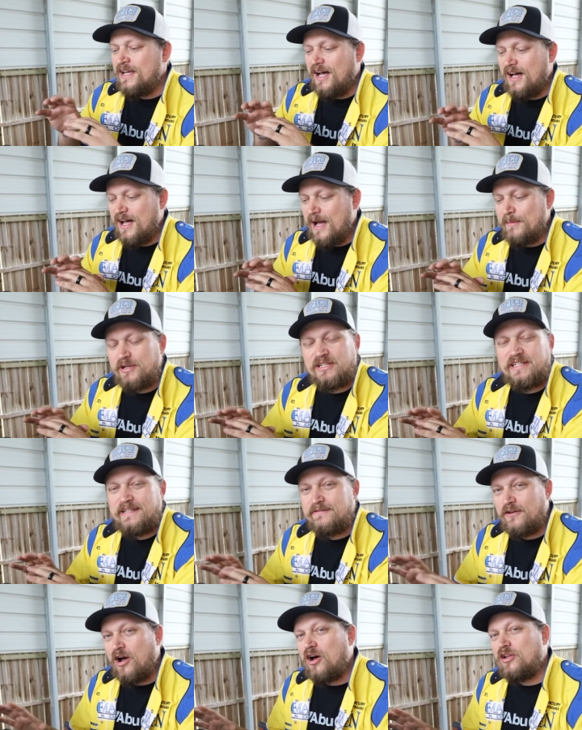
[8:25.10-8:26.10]
uh, I'm going to
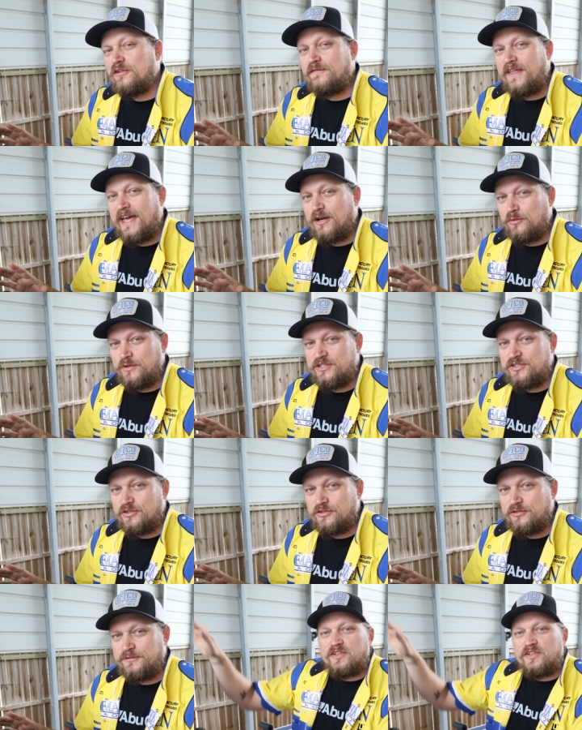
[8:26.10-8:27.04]
leave all of that original.